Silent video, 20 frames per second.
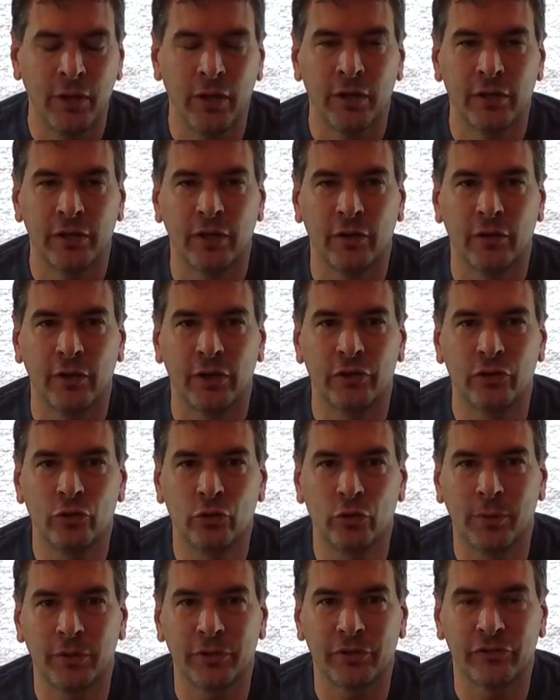Now I knew
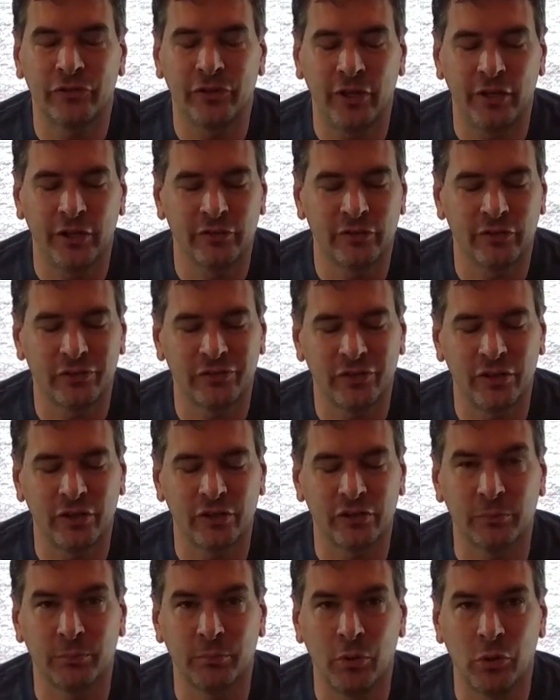about the settings. I set it to
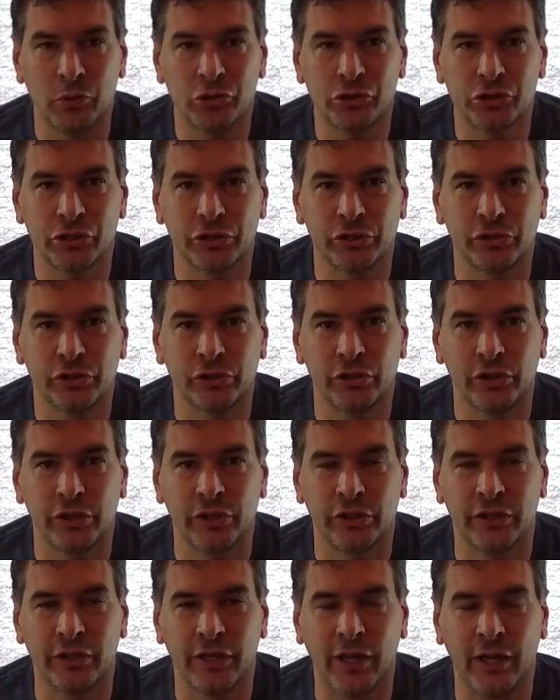motion in
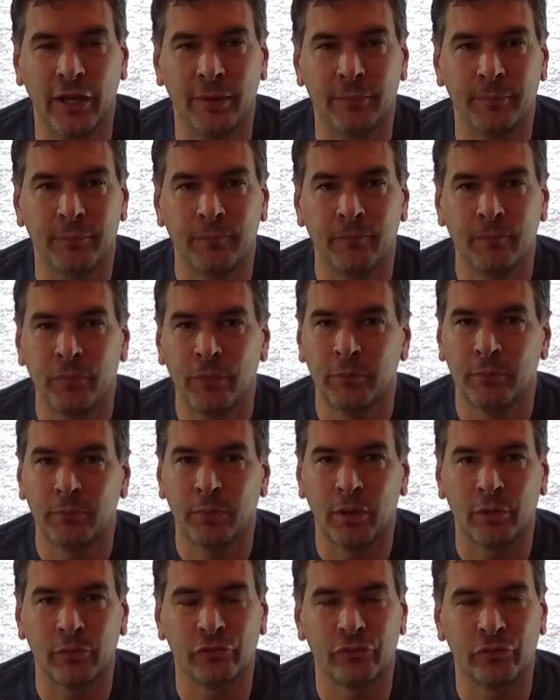the app, but I
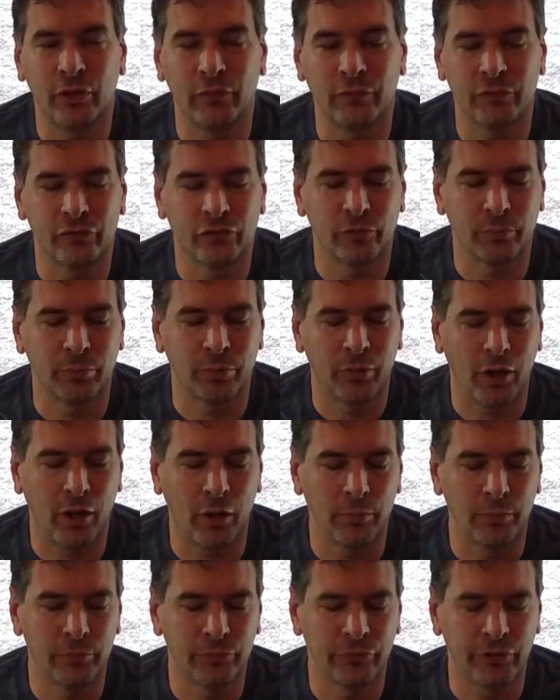was still having some problems.